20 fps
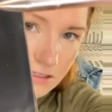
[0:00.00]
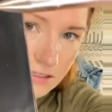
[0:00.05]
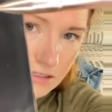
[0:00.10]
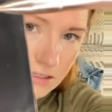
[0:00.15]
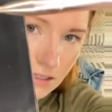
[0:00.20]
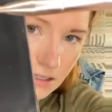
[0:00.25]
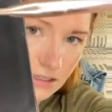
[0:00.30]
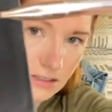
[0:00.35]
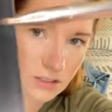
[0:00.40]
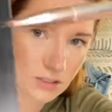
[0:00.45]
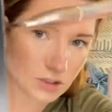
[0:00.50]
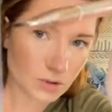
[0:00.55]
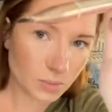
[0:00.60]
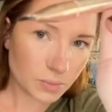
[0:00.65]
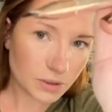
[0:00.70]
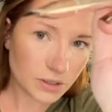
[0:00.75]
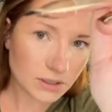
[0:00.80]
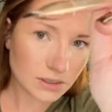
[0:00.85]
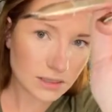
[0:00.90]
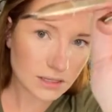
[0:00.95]
it's like
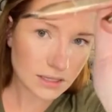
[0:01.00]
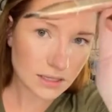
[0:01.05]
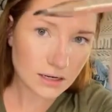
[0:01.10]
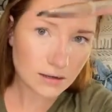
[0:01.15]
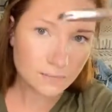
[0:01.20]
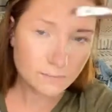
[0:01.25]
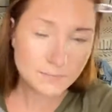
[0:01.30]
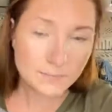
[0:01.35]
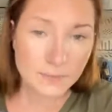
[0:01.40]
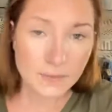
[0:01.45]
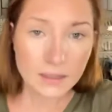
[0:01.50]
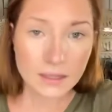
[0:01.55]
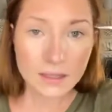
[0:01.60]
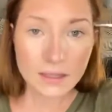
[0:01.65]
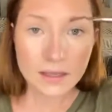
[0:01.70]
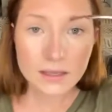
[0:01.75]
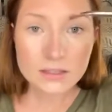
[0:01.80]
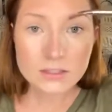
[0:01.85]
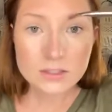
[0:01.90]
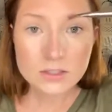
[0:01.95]
super thin.
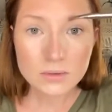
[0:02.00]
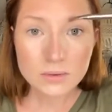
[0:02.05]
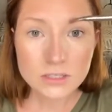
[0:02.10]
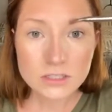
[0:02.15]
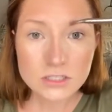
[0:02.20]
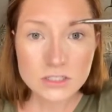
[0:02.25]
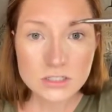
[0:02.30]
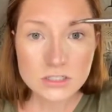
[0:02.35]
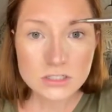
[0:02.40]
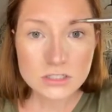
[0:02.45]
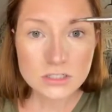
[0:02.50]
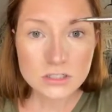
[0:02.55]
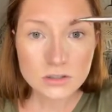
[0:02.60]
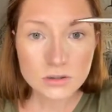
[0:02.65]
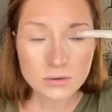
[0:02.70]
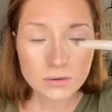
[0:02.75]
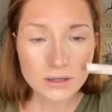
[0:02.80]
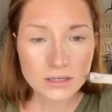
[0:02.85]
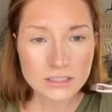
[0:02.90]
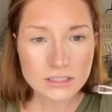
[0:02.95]
And so I just
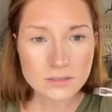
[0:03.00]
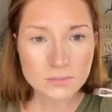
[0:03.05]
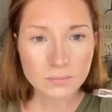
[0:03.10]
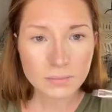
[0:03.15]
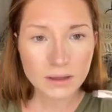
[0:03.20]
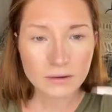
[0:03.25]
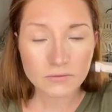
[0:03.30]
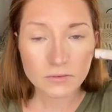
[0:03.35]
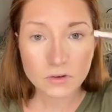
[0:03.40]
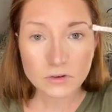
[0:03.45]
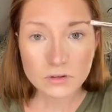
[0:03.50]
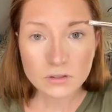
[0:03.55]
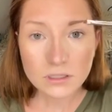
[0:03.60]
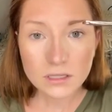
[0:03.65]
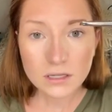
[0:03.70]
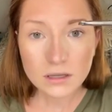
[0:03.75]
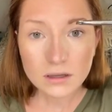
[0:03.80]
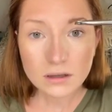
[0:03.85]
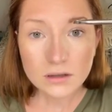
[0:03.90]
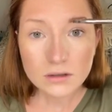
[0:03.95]
do, and it's
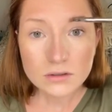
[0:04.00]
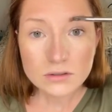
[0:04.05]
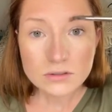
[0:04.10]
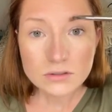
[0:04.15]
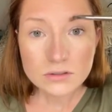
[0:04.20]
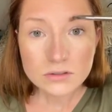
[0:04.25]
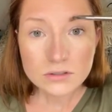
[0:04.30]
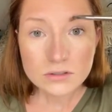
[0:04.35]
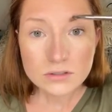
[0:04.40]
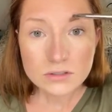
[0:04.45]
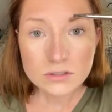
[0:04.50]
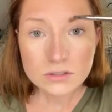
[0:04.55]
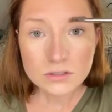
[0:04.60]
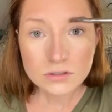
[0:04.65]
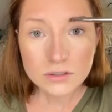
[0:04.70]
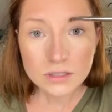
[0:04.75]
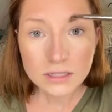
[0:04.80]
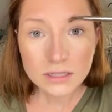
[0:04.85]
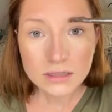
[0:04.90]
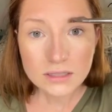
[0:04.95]
beveled. So I just
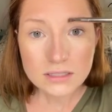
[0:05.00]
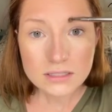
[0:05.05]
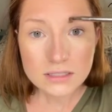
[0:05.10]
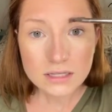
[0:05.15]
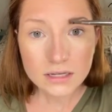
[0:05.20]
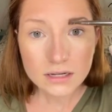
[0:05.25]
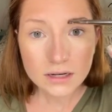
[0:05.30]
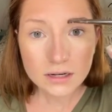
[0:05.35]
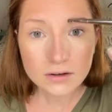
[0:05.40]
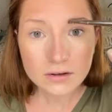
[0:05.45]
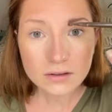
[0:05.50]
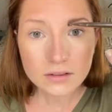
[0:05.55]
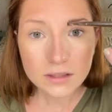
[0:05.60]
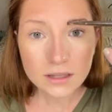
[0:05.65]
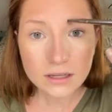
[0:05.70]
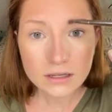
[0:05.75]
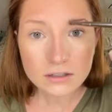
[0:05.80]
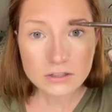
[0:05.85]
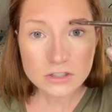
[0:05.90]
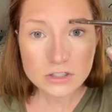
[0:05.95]
do like these
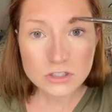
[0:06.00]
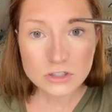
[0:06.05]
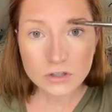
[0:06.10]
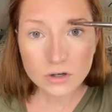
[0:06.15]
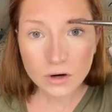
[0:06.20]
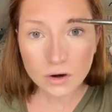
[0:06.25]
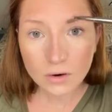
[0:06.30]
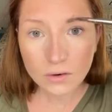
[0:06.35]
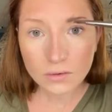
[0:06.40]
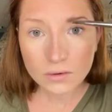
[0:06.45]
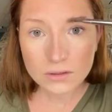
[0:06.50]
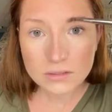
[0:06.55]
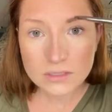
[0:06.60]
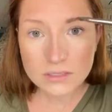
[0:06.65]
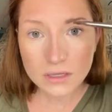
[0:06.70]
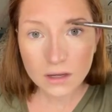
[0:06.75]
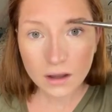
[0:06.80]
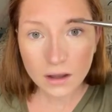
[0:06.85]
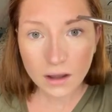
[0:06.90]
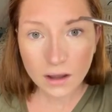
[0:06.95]
hair-like
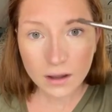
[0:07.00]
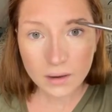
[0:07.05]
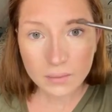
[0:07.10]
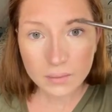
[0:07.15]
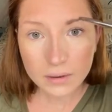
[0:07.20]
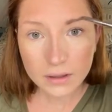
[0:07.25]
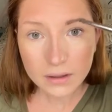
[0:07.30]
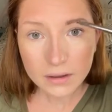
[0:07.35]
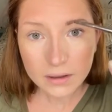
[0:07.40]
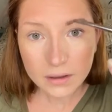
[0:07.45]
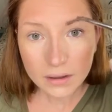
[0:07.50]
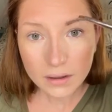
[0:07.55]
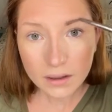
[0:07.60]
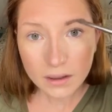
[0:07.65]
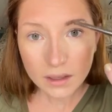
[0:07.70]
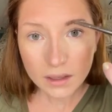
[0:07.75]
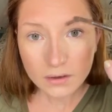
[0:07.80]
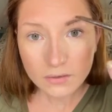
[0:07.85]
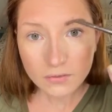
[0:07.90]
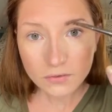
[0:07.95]
strokes up
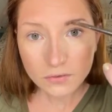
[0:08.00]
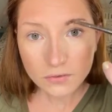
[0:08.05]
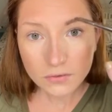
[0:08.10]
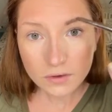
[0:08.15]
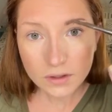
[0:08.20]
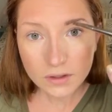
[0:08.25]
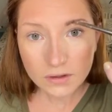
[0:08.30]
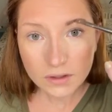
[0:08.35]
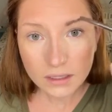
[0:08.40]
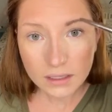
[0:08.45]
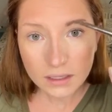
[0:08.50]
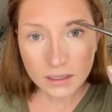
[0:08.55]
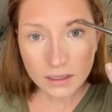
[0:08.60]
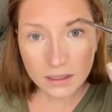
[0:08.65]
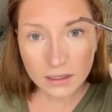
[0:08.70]
and fill